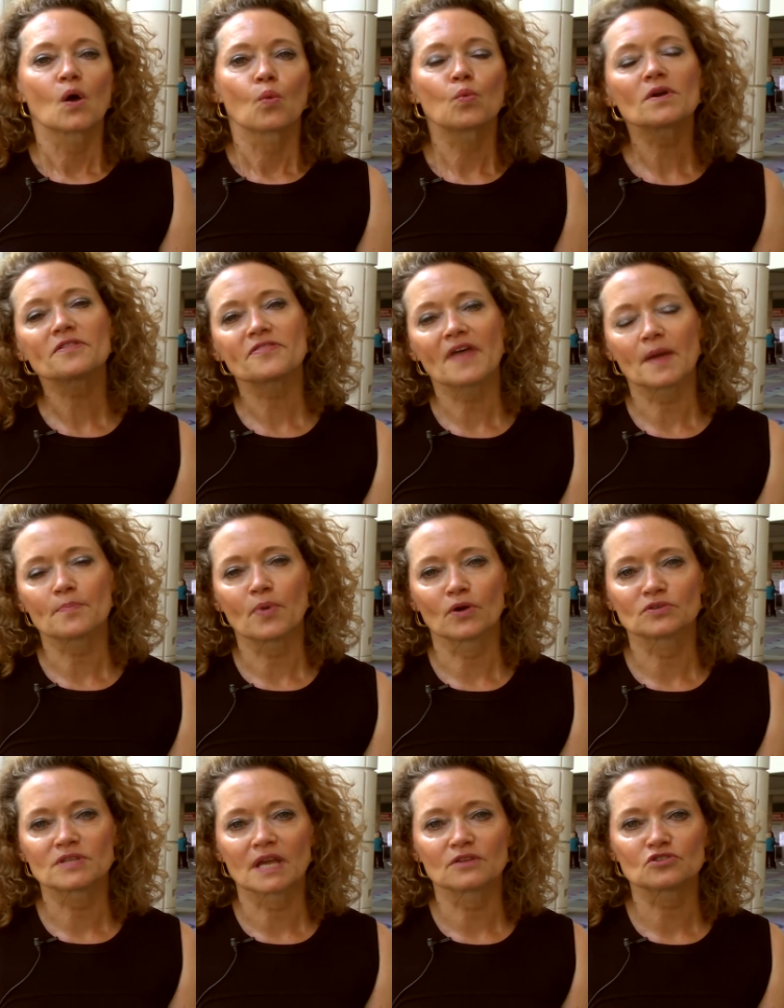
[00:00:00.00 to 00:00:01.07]
With that
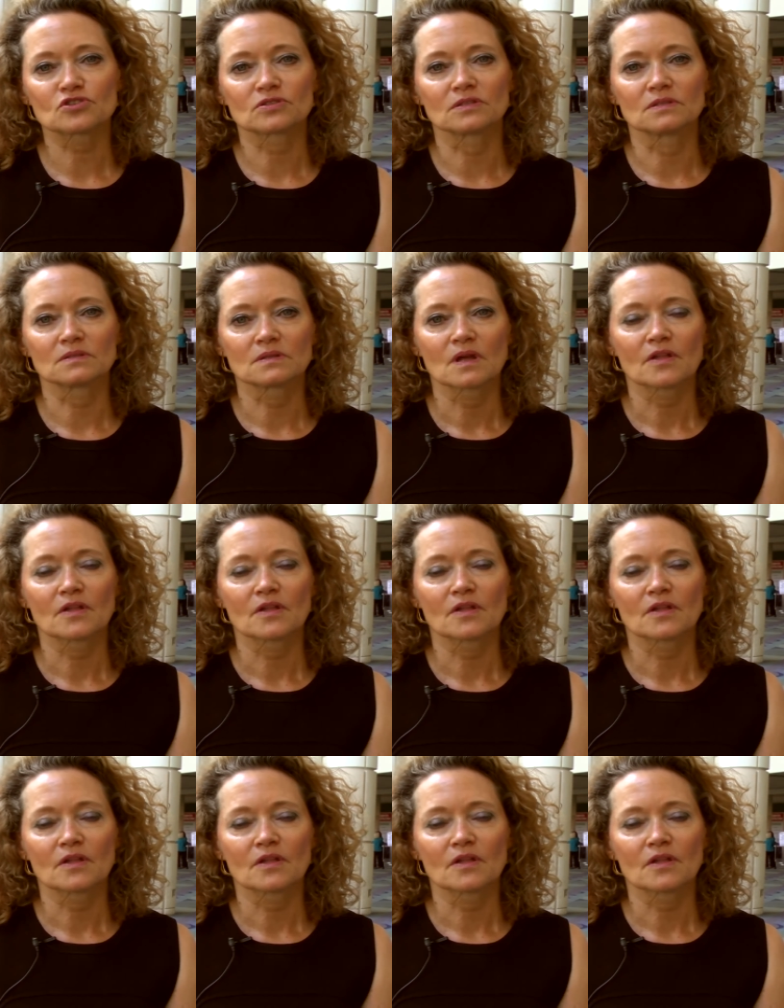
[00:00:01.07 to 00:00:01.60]
potential